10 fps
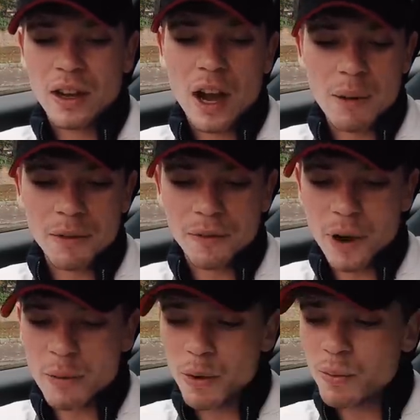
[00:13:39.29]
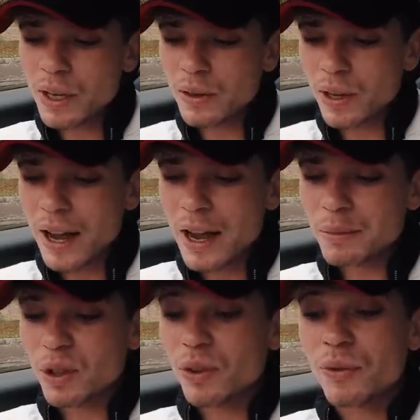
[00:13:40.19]
Carbon fiber wheel
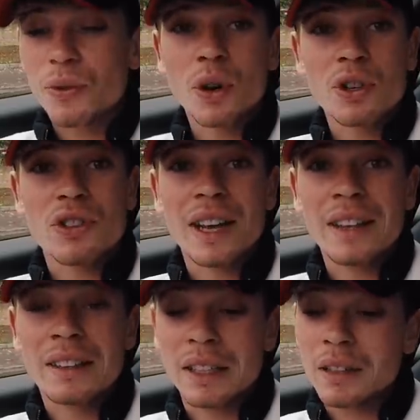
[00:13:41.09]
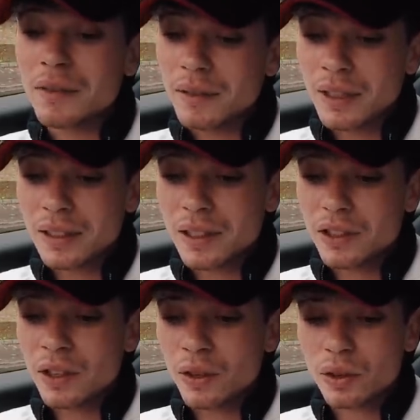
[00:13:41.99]
caps, 480. That's
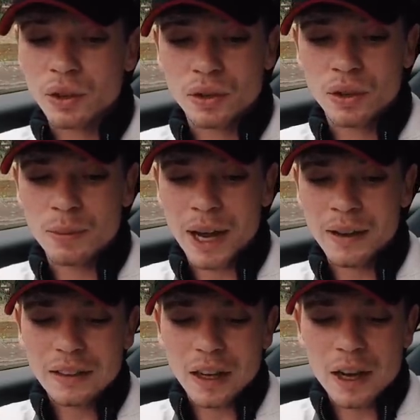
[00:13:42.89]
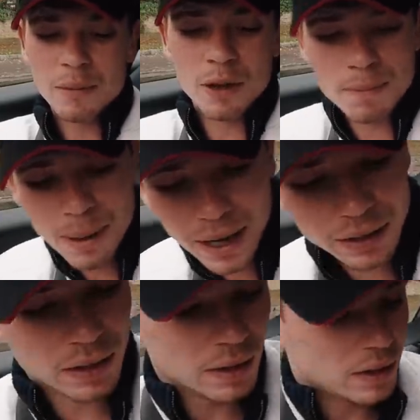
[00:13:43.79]
actually not too bad. Diamond
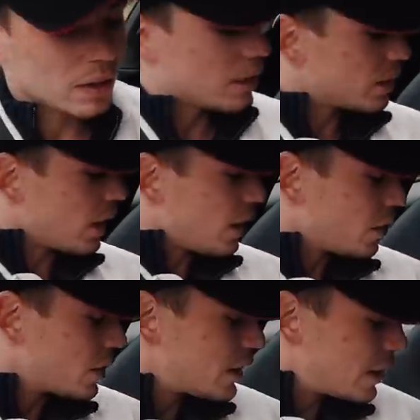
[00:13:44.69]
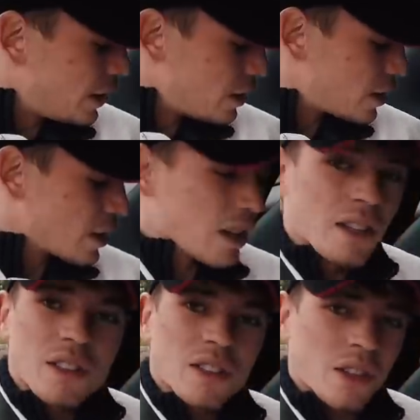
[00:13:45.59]
patterned styled seats.
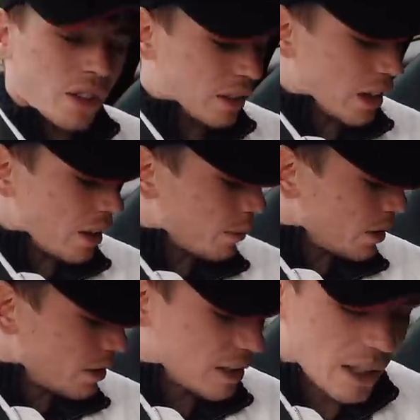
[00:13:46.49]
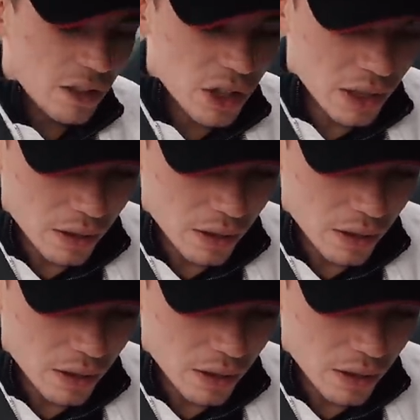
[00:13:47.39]
So the diamond stitching